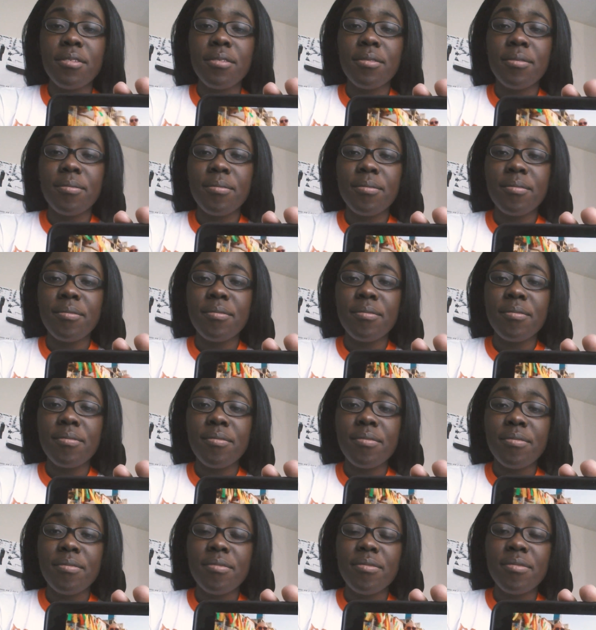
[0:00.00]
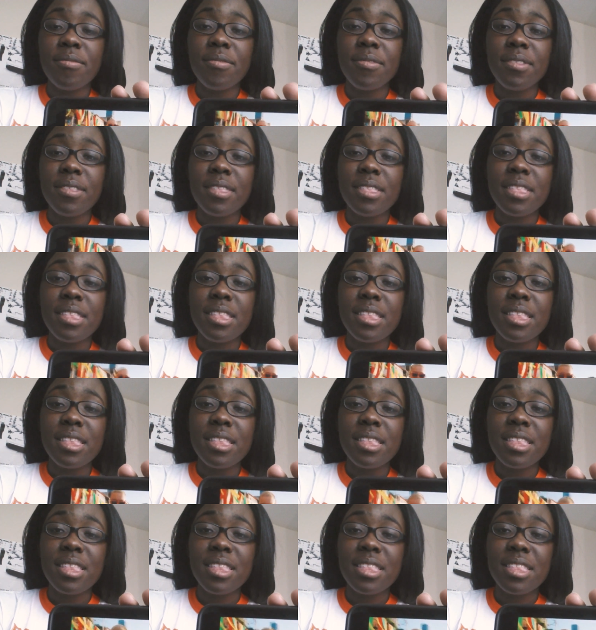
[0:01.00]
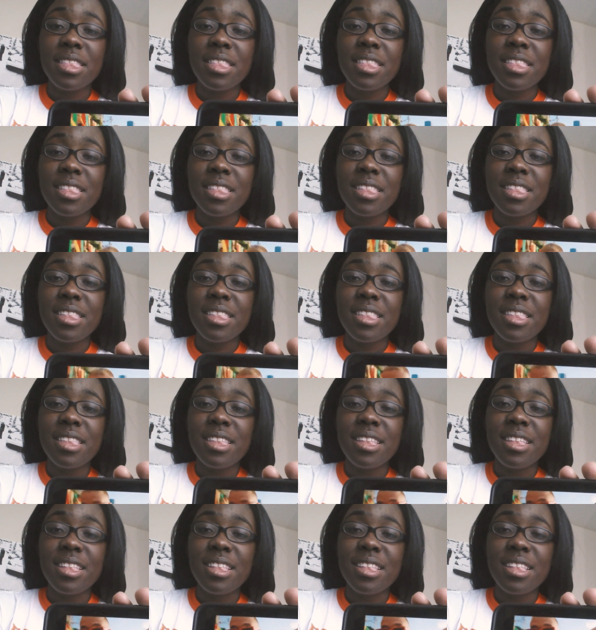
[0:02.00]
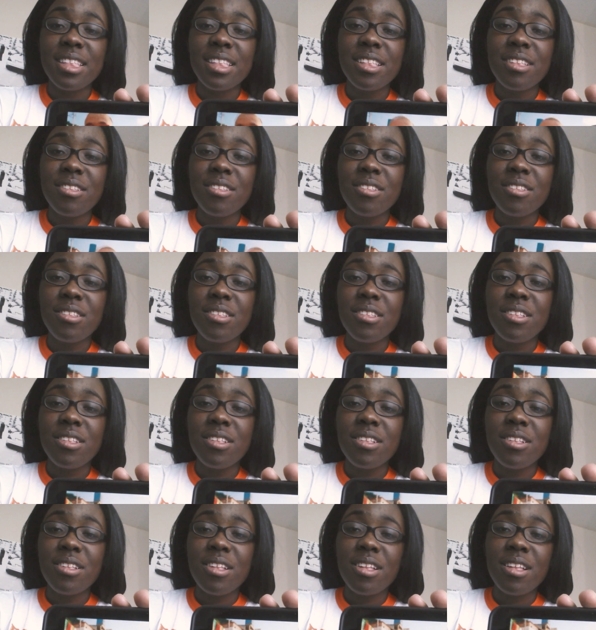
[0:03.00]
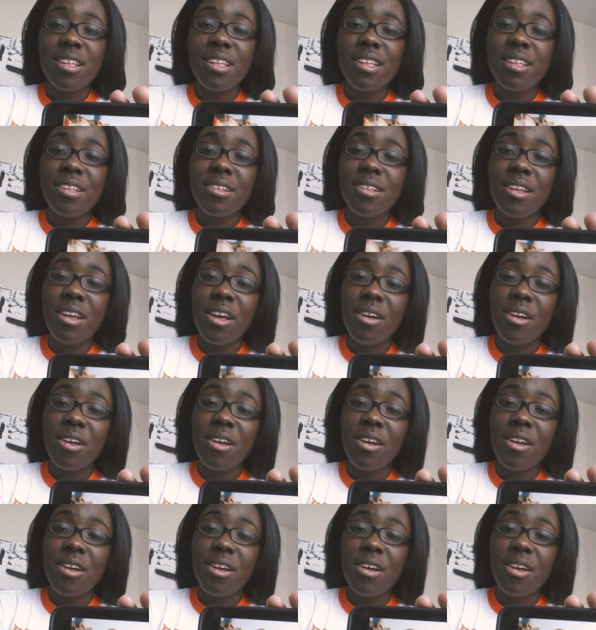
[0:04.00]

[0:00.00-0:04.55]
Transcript: [no speech]